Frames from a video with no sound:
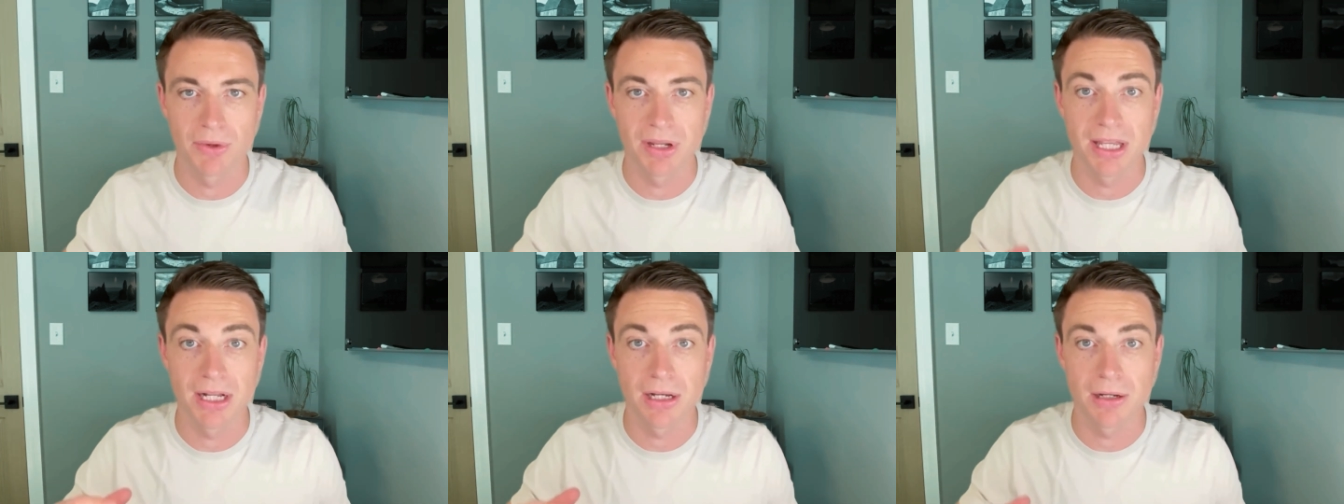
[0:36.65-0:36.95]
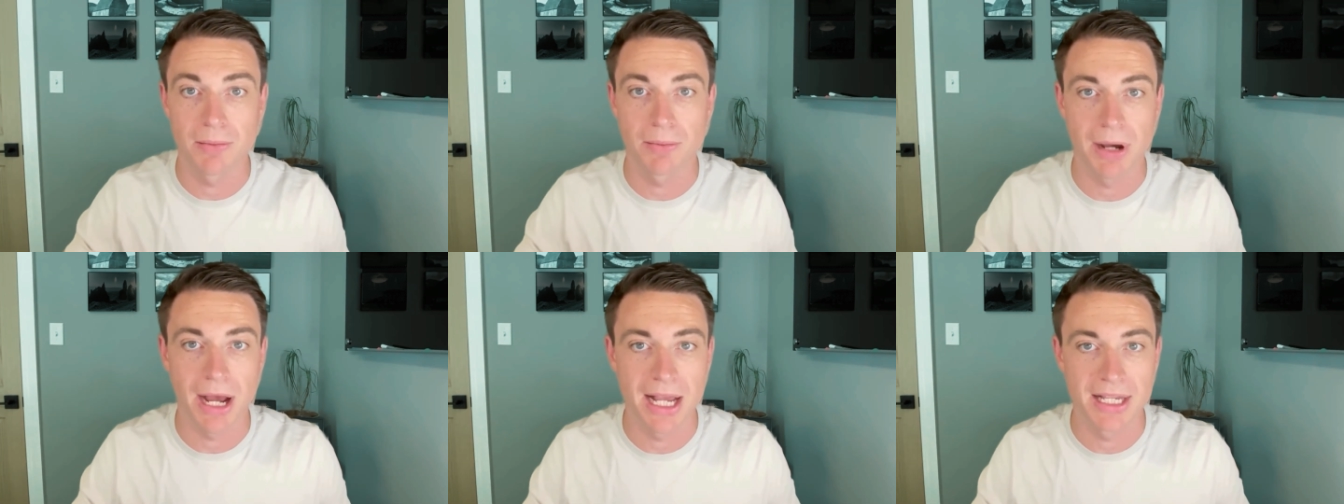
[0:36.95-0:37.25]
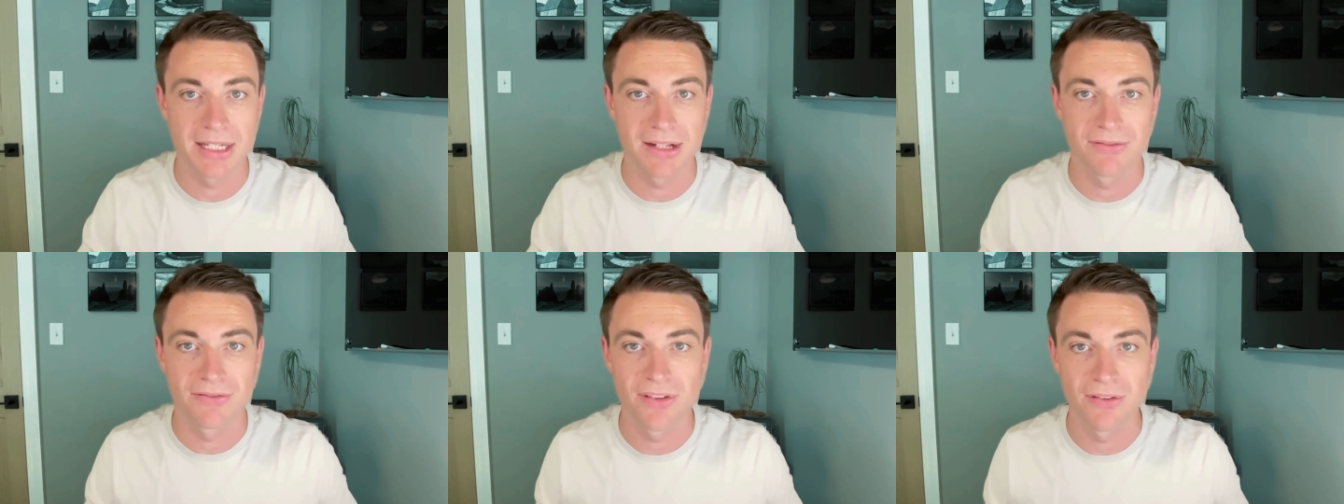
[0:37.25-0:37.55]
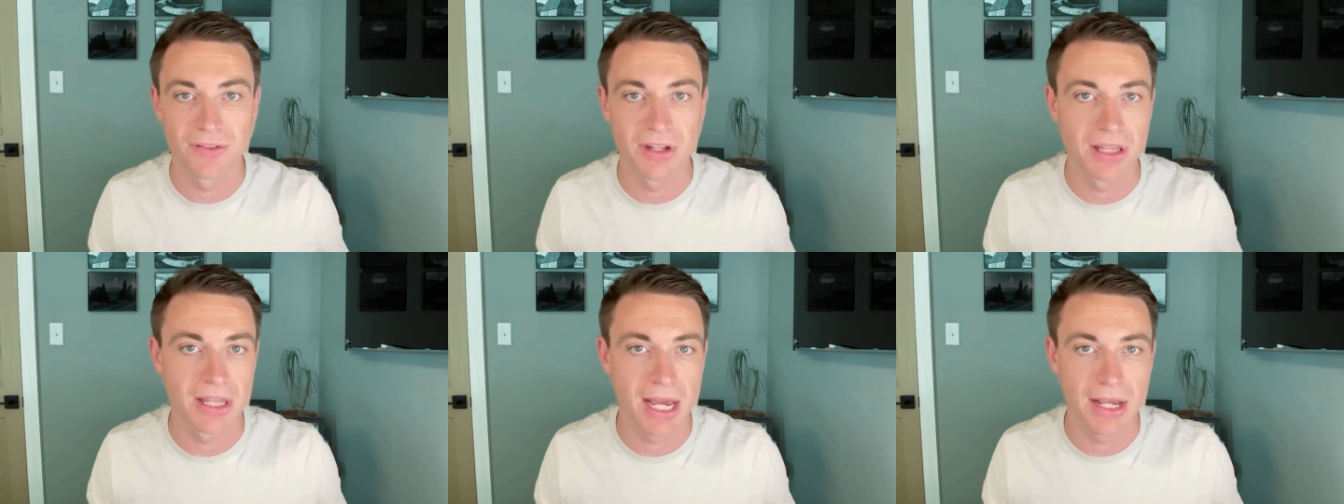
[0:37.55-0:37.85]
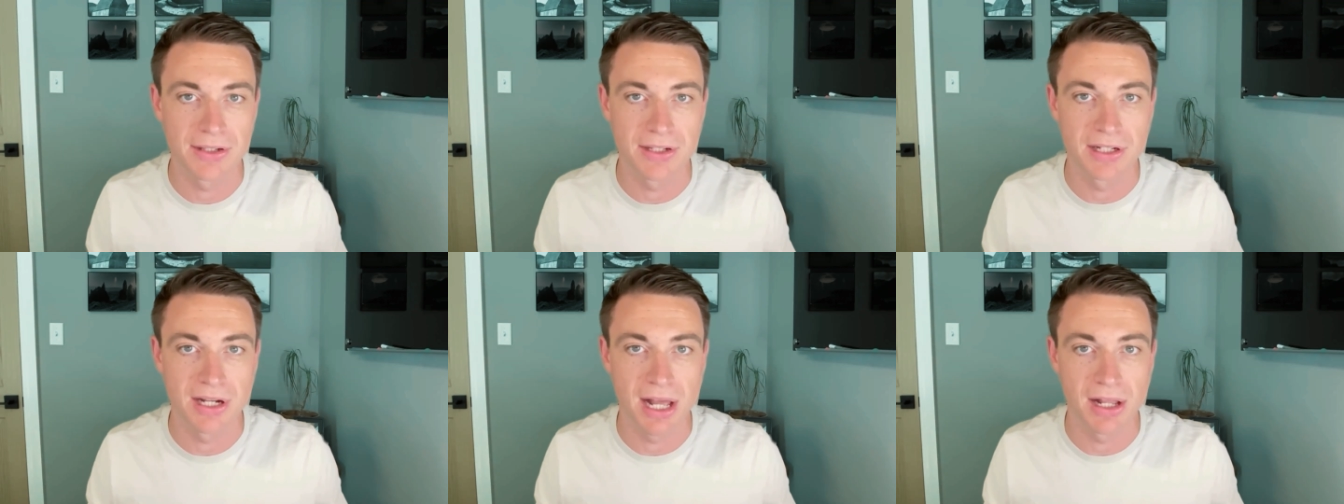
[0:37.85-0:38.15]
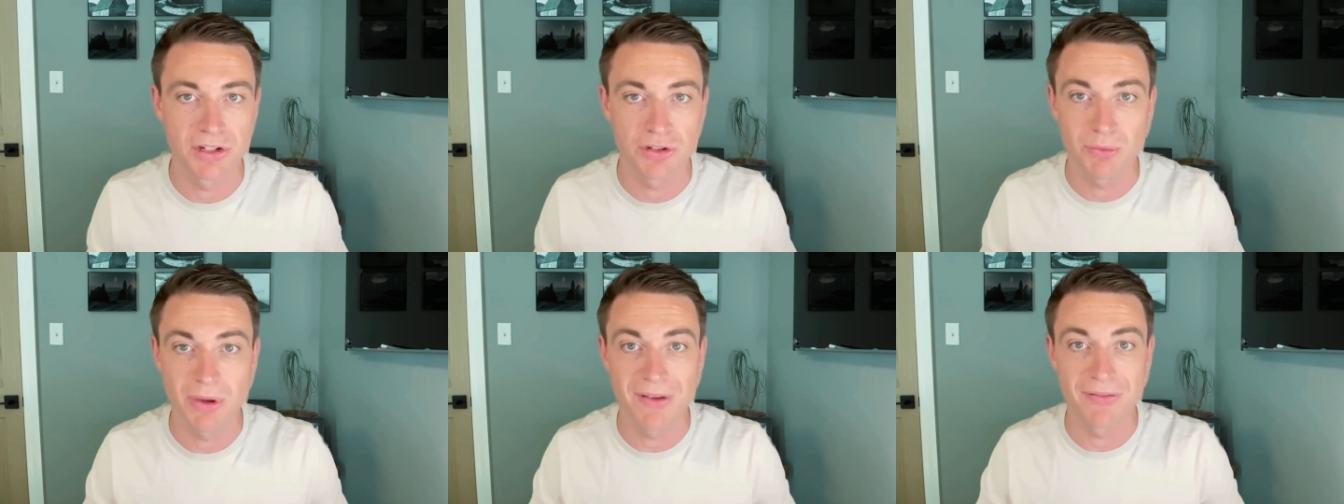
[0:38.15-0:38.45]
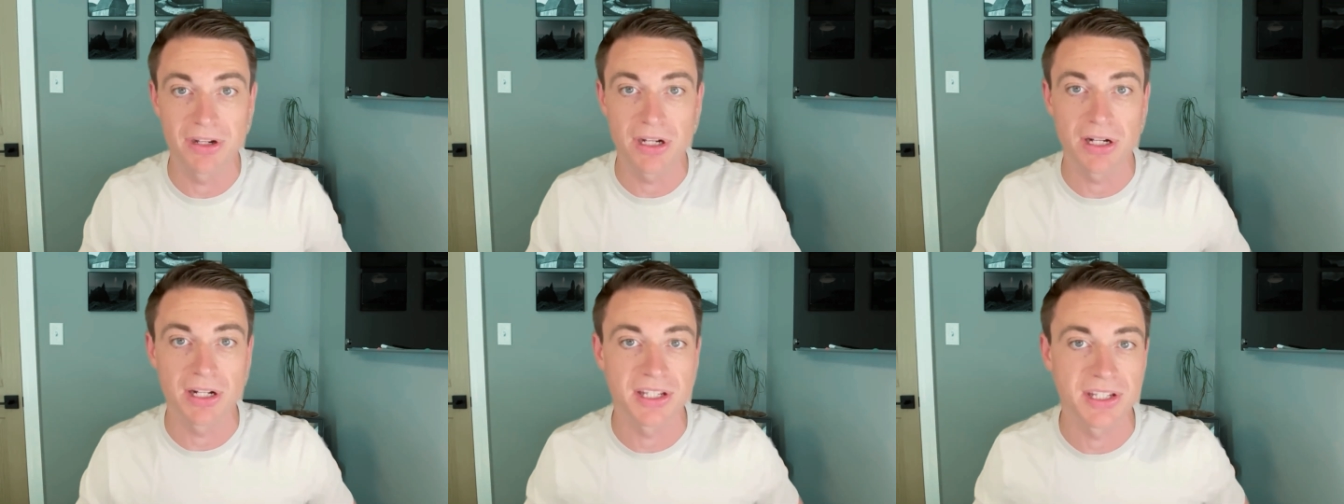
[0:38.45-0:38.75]
We get a deposit, $50,000. We
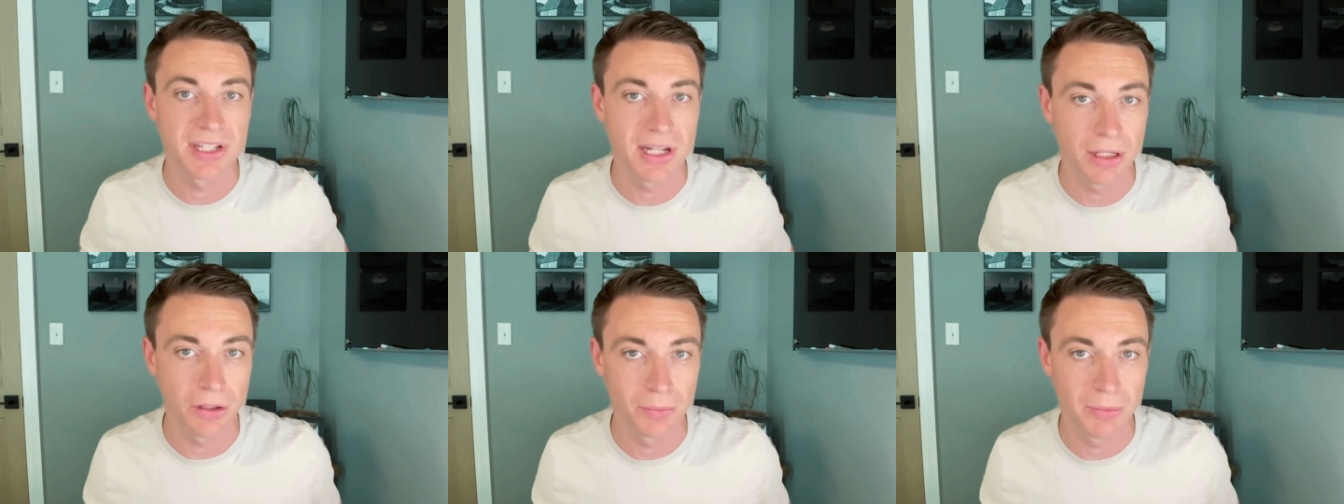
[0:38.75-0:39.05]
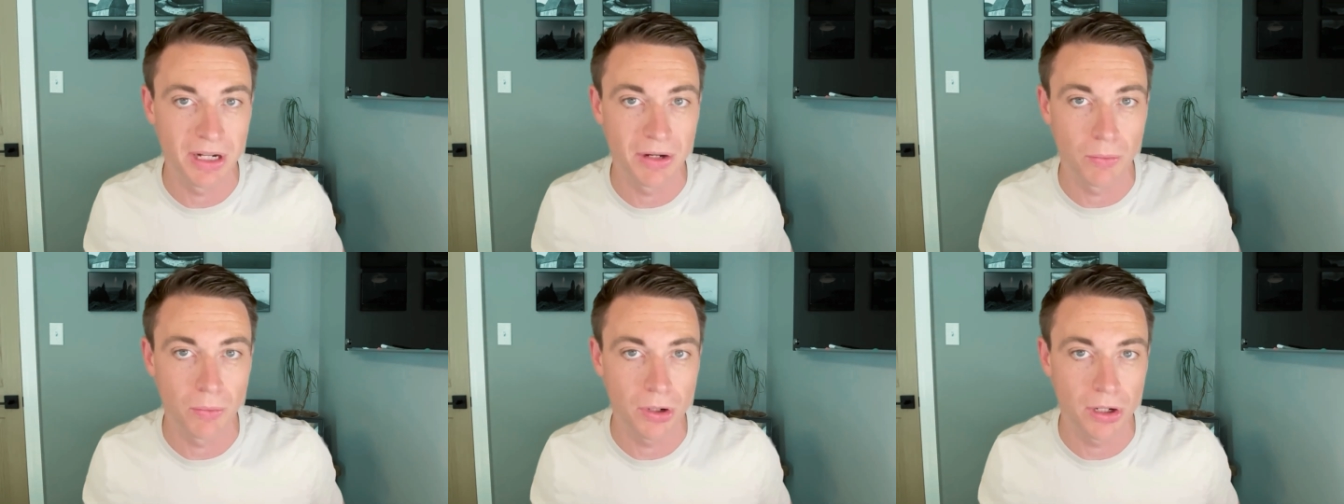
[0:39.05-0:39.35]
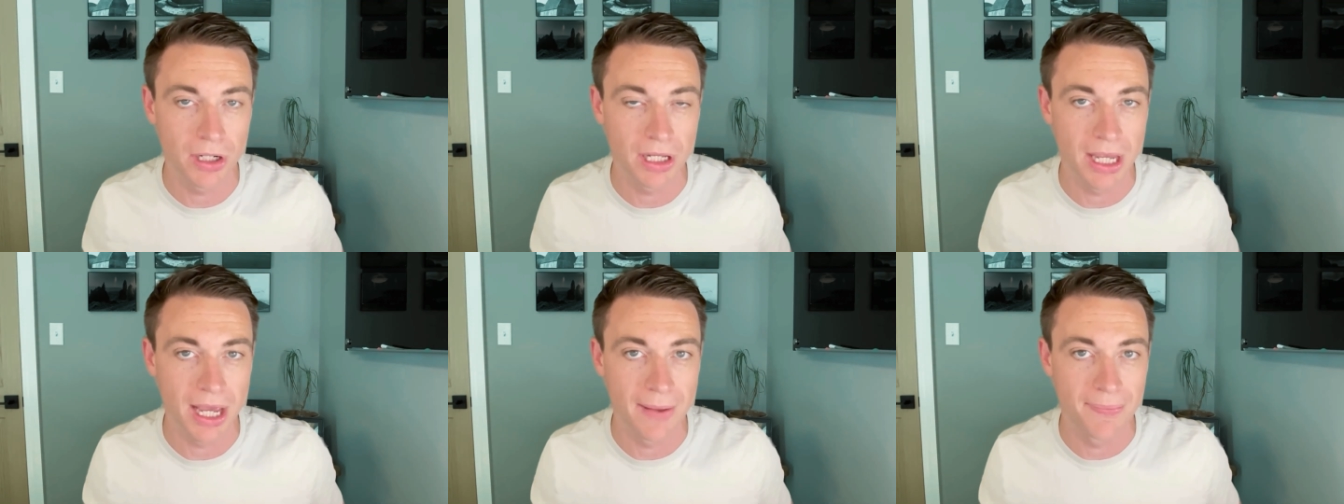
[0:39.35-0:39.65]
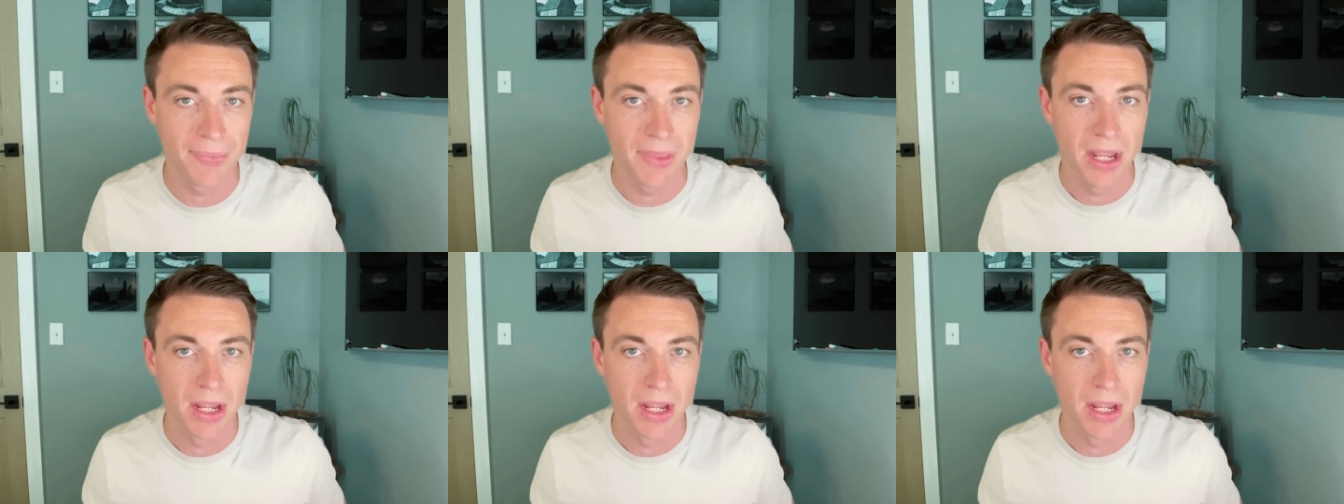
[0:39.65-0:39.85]
haven't done a single bit of work yet.